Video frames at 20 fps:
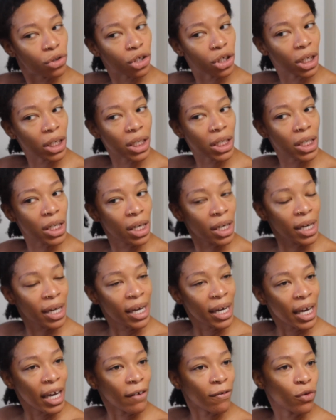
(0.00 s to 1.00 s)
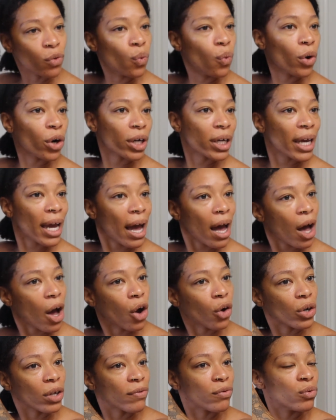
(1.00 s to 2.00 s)
Just if you work
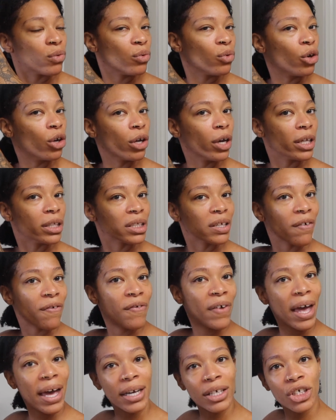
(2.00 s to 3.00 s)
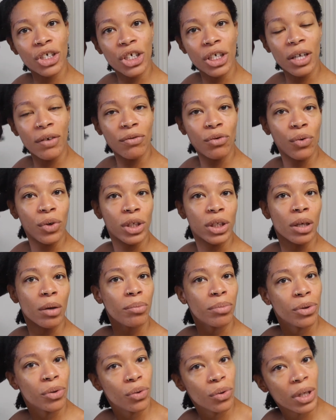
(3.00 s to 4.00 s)
out, if you into fashion, if you
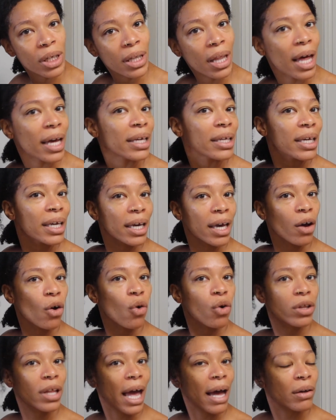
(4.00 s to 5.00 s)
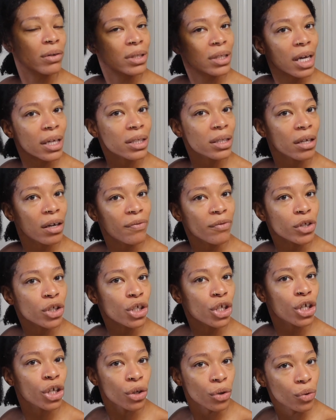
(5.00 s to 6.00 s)
into beauty, like, yeah, all the outside stuff
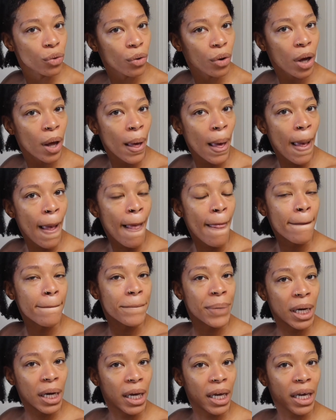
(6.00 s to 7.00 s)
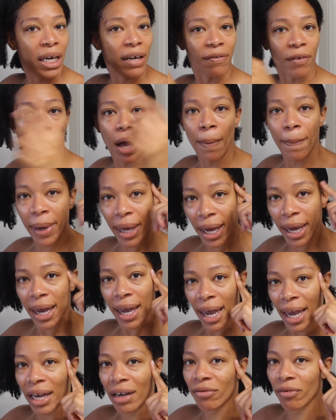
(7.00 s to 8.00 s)
is cute, but if up
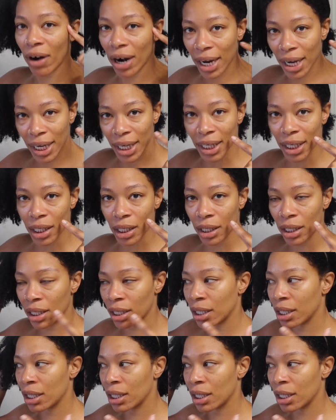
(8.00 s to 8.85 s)
here ain't right,